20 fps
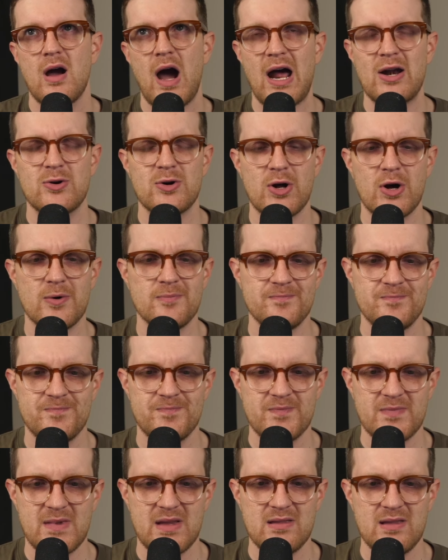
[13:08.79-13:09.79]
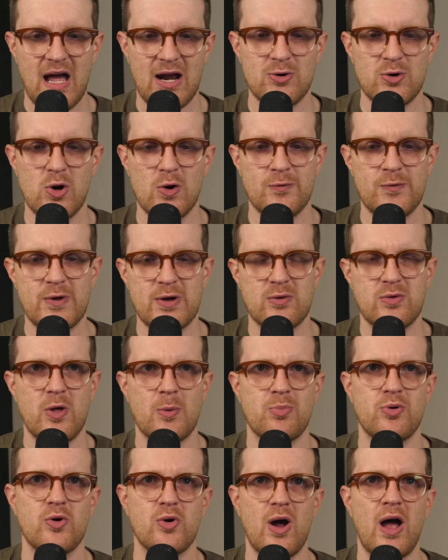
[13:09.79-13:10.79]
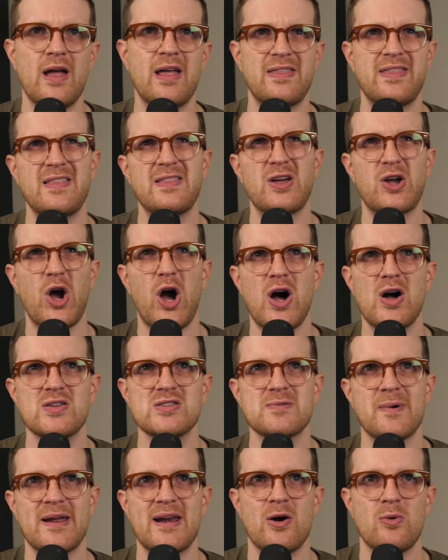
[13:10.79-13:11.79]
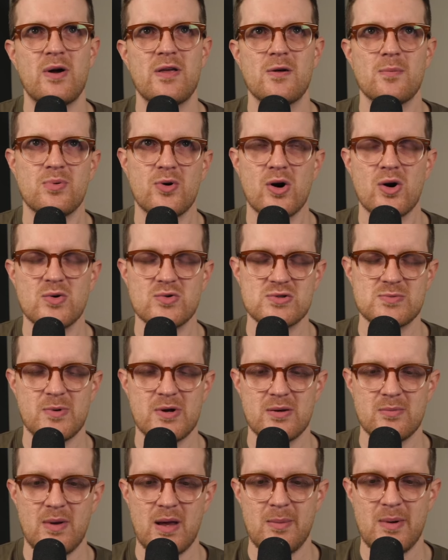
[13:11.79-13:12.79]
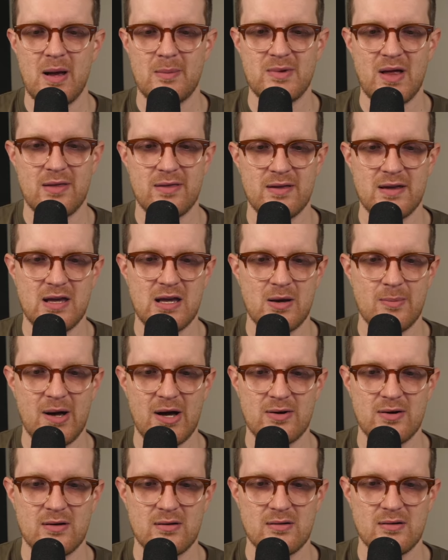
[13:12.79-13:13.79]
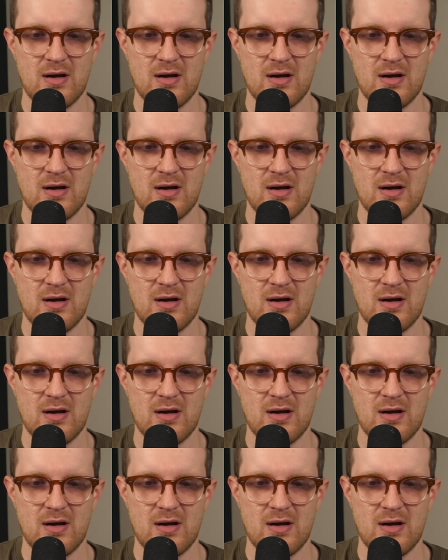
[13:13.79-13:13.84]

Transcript: I don't know. I don't know if I think the cons might outweigh the pros, but maybe I'm not thinking about it